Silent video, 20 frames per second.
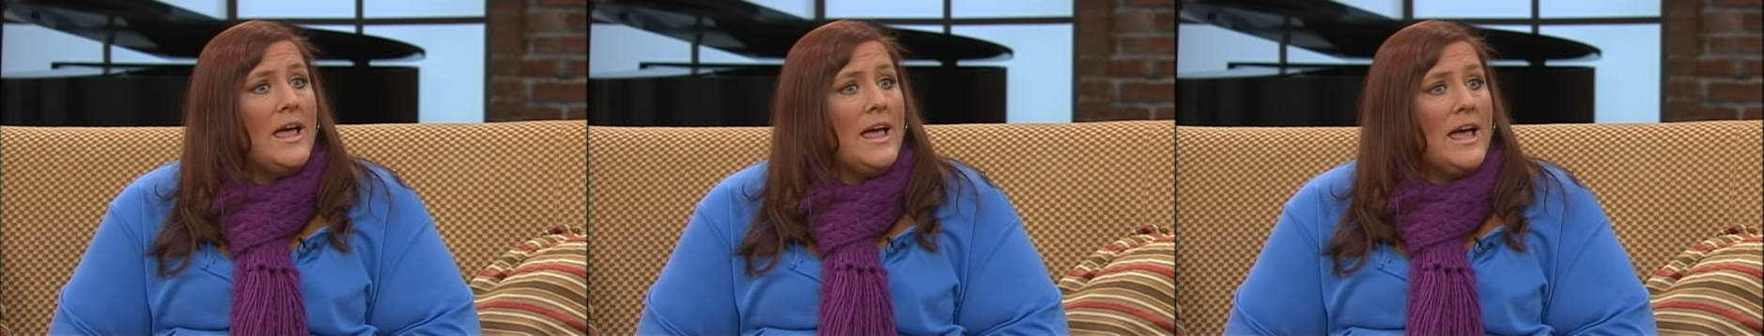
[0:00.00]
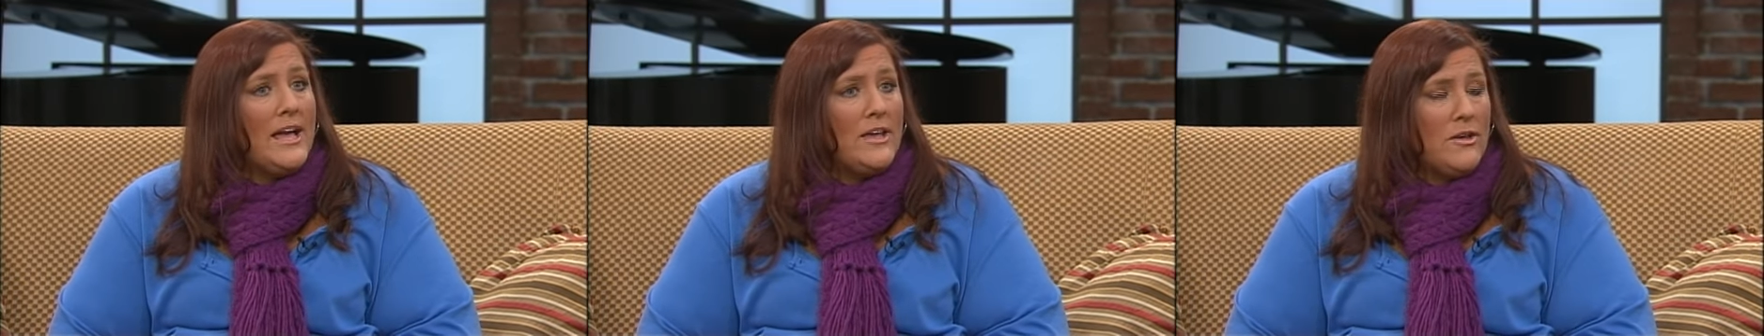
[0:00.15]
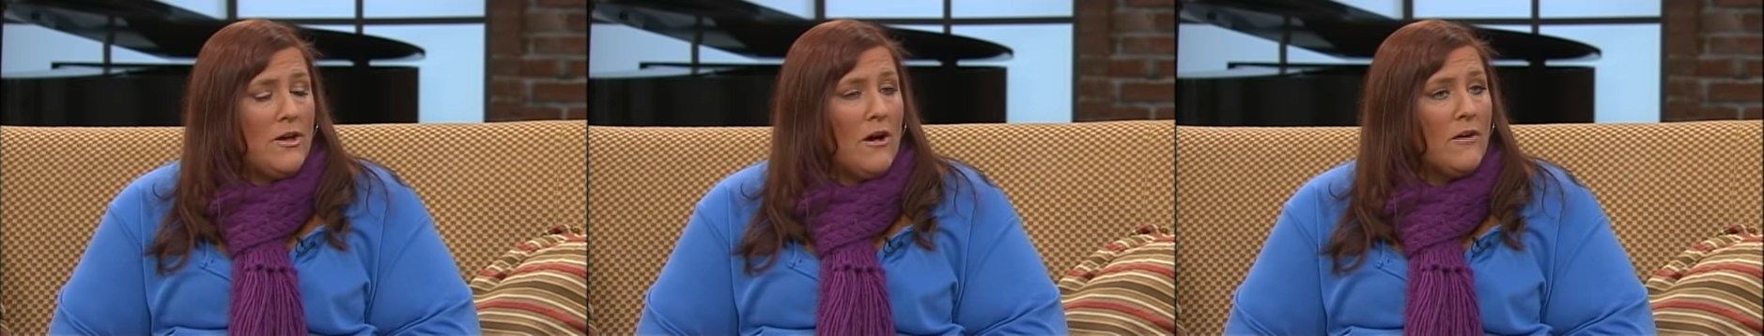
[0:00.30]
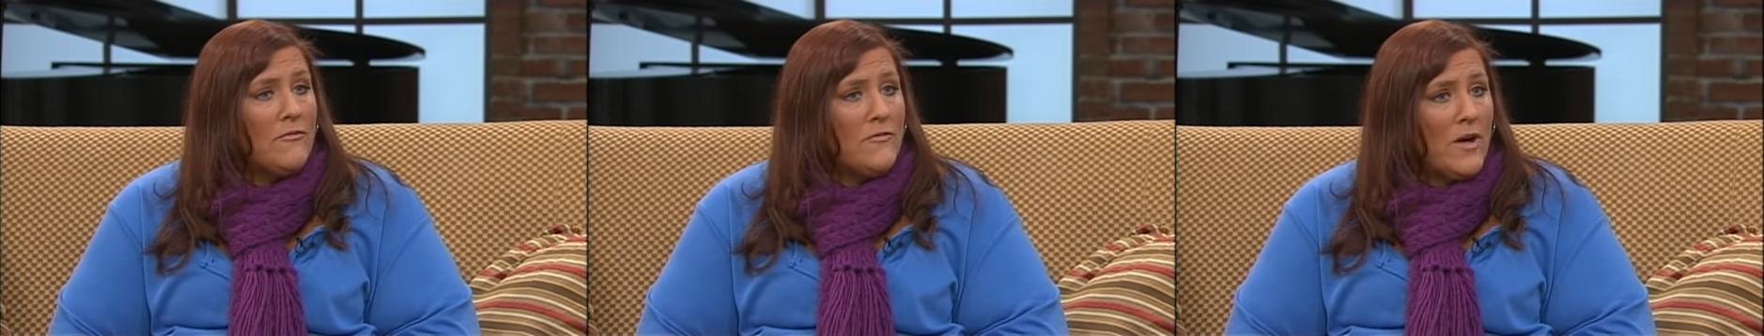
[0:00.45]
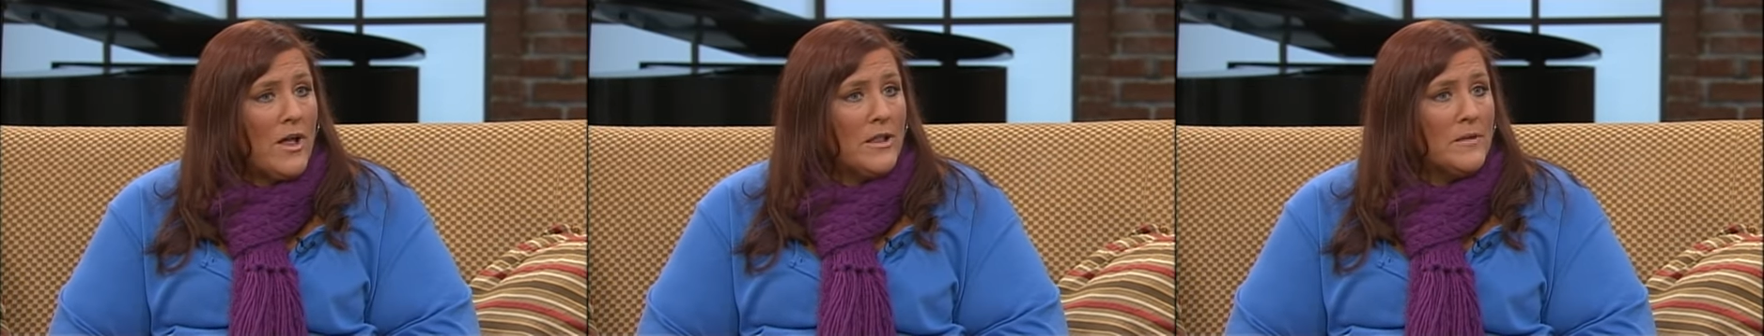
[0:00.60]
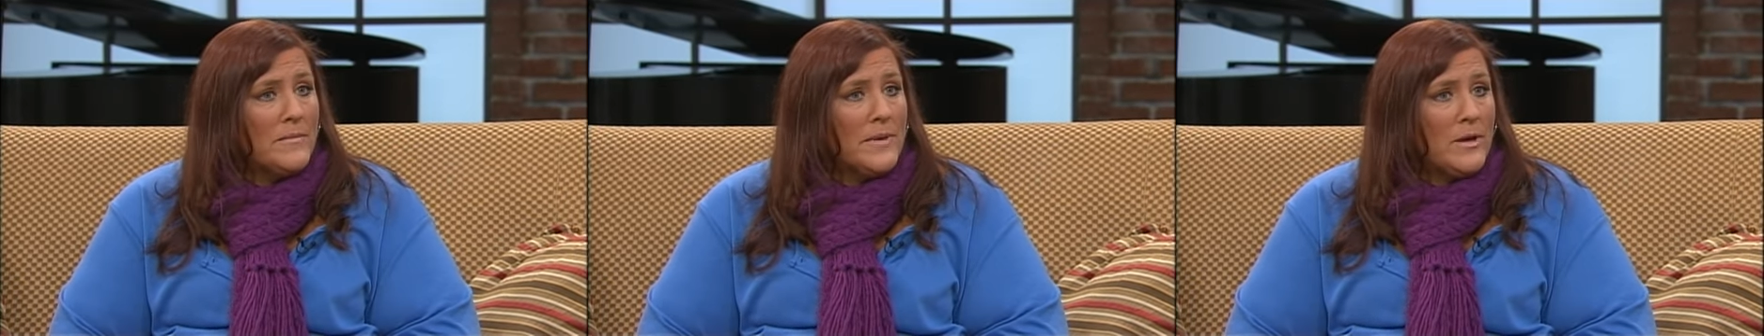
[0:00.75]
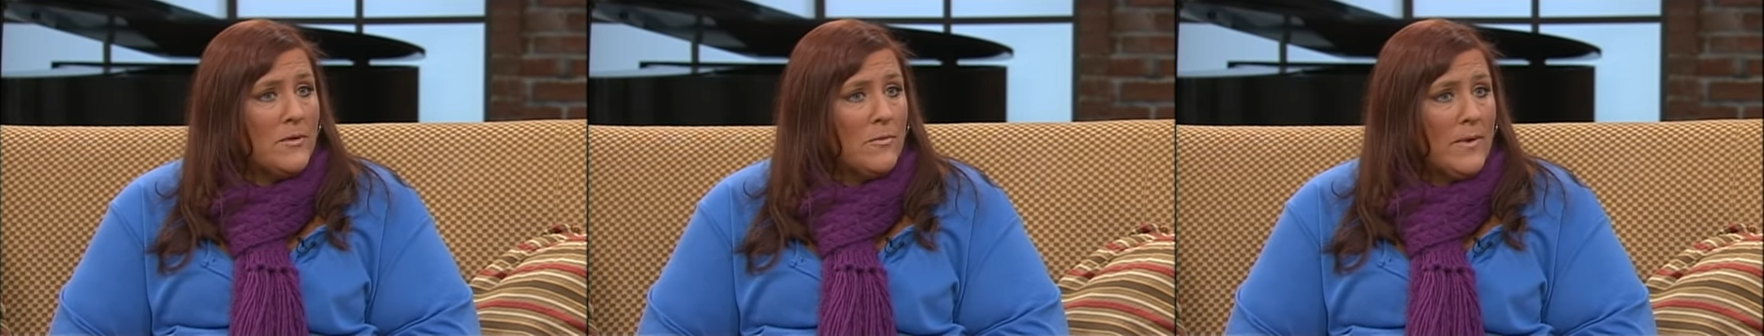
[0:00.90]
and y'all follow
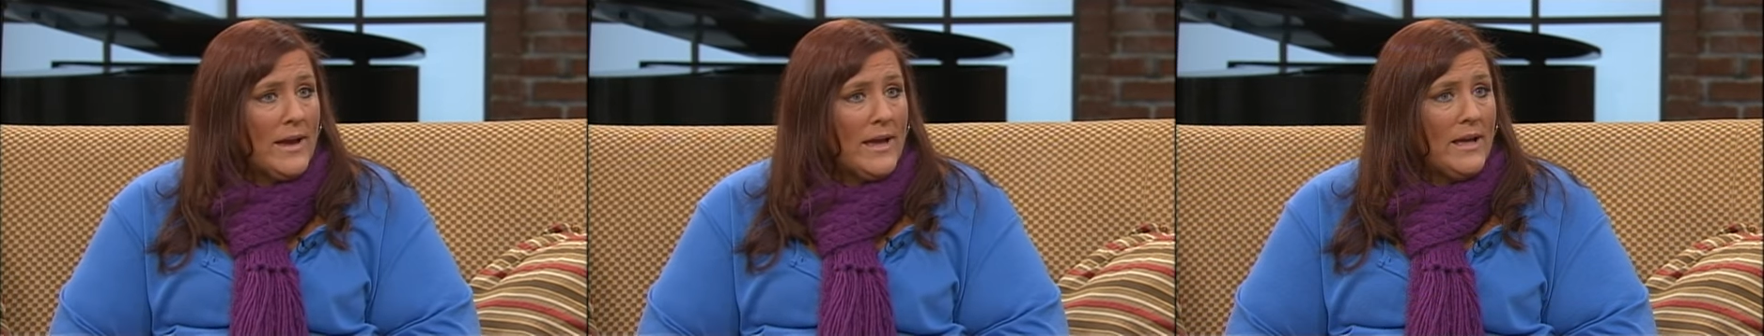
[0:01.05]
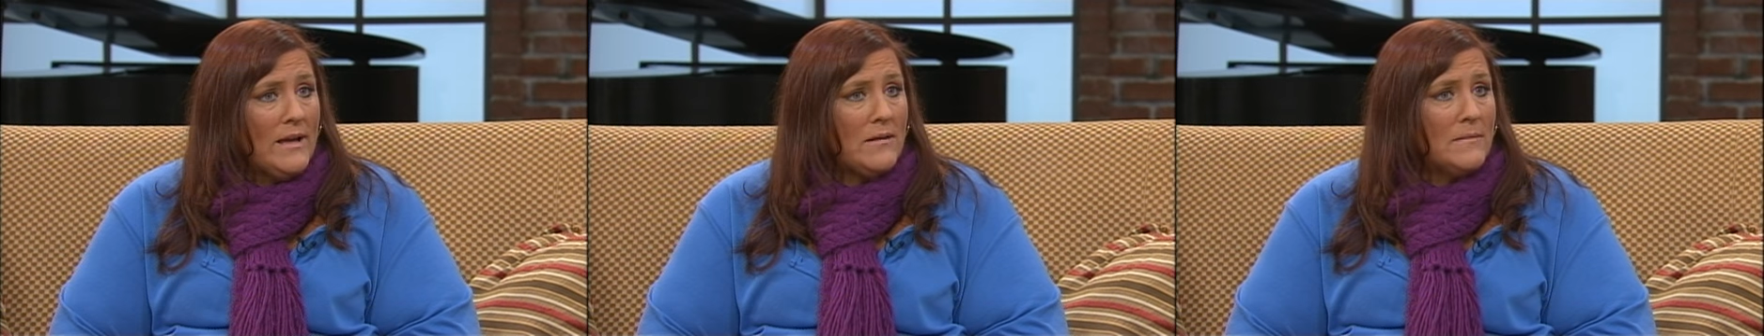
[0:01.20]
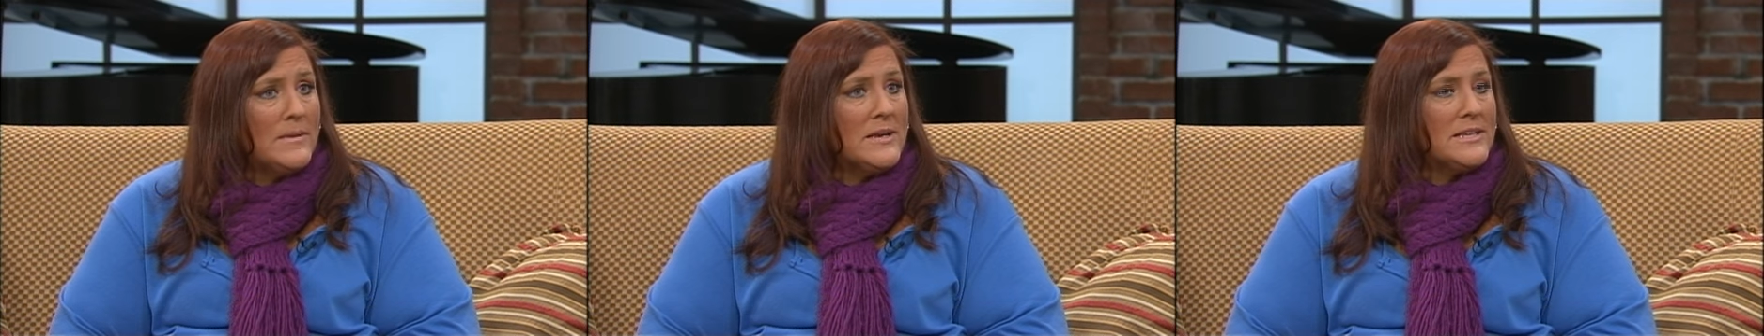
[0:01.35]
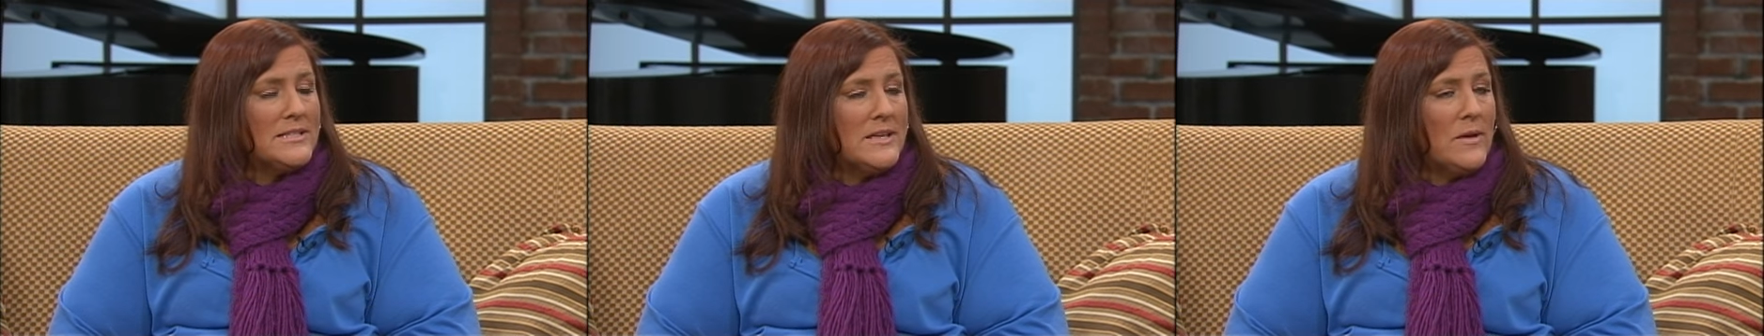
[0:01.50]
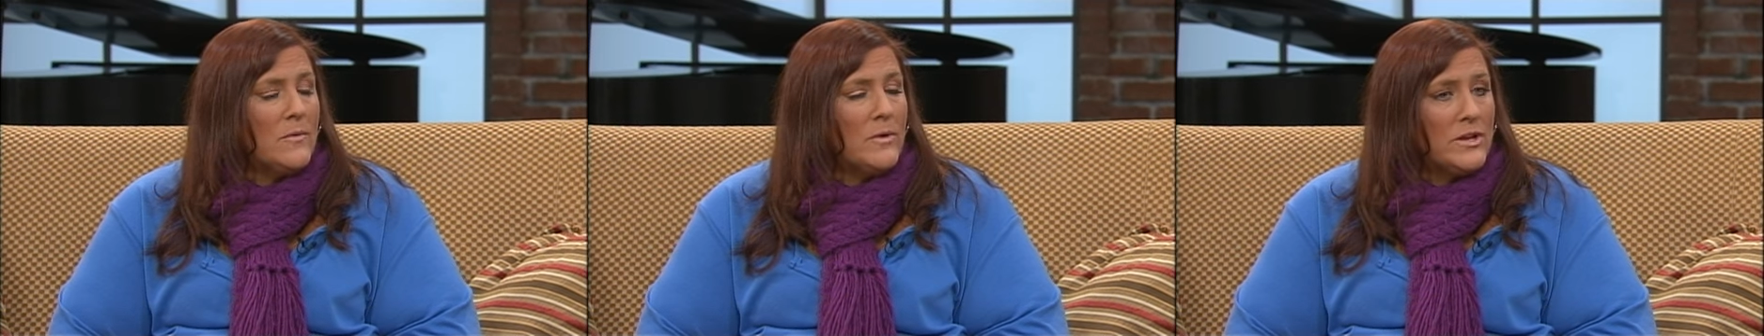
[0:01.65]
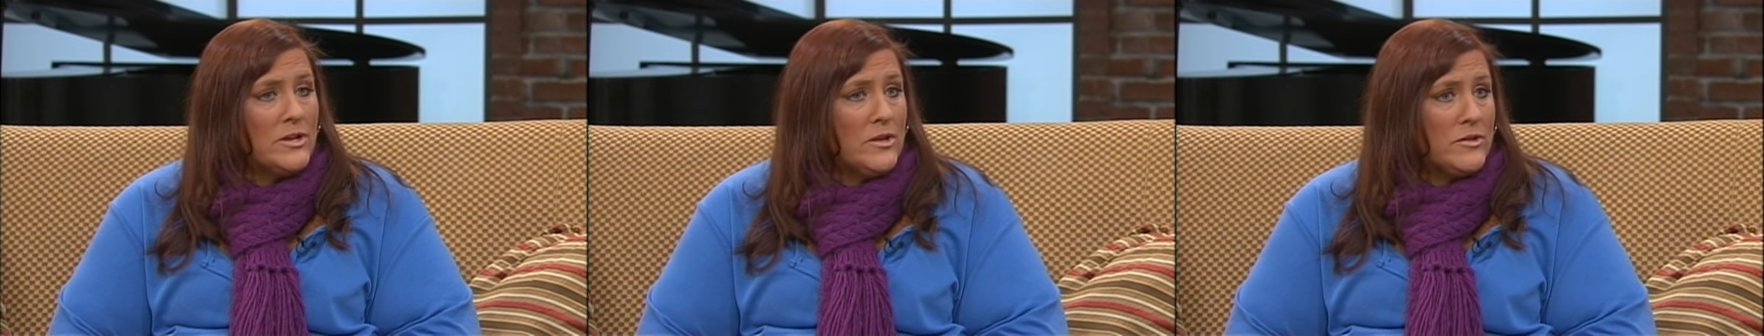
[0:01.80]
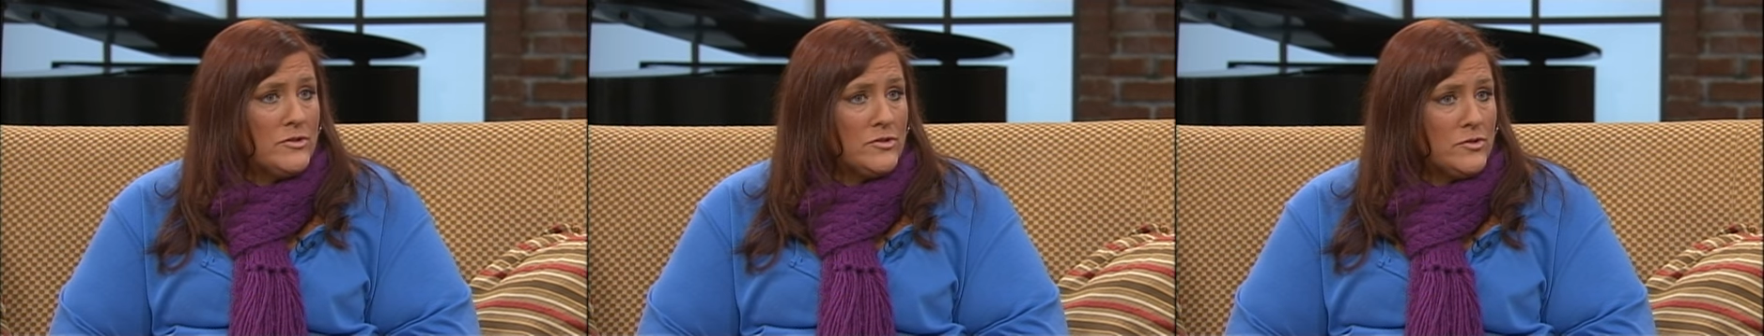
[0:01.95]
me around because I want to
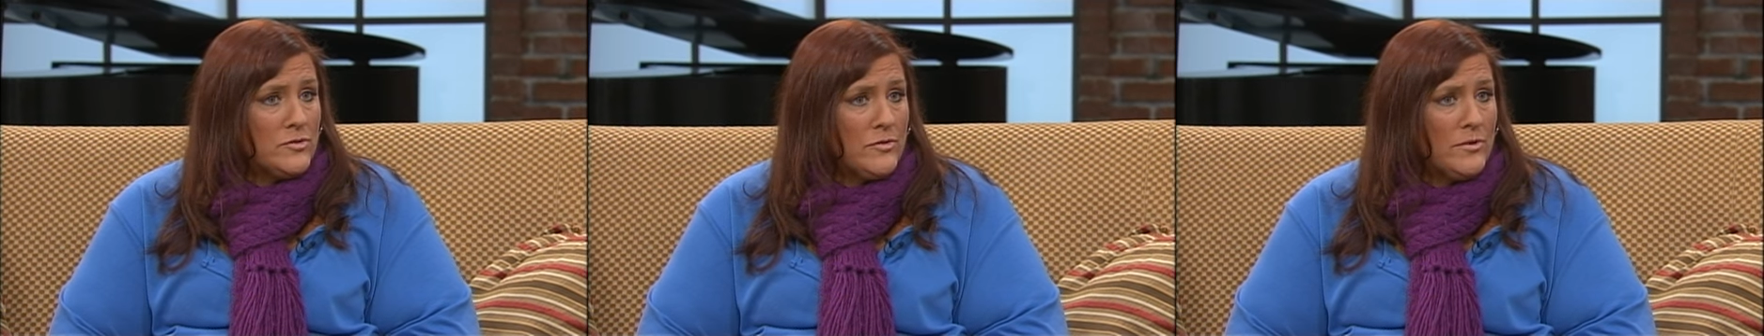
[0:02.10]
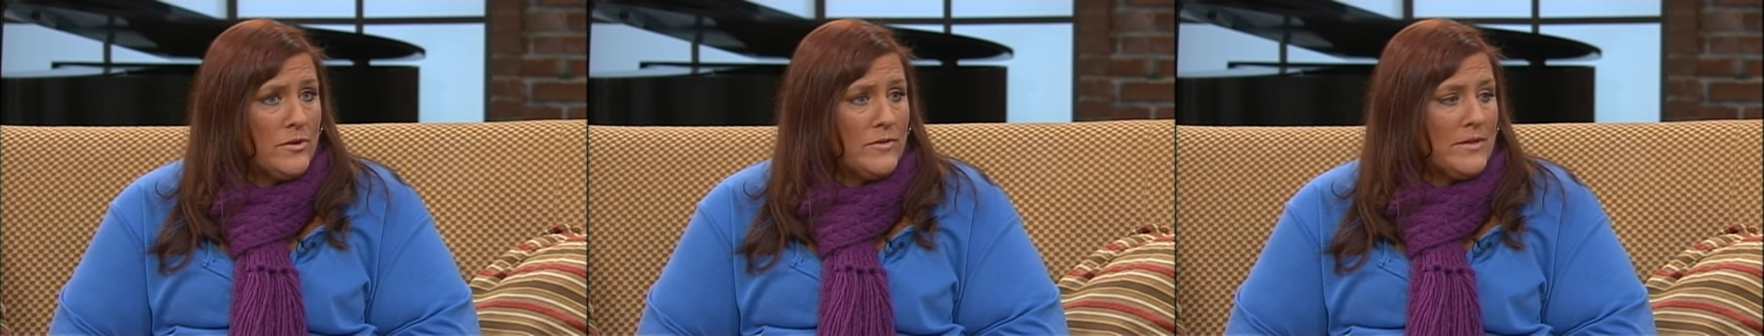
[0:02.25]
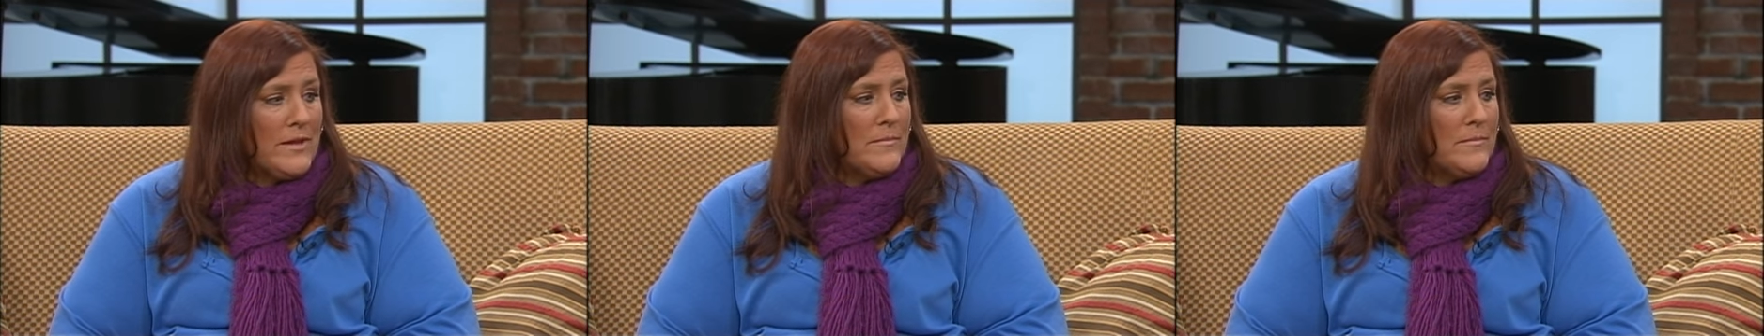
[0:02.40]
know the truth.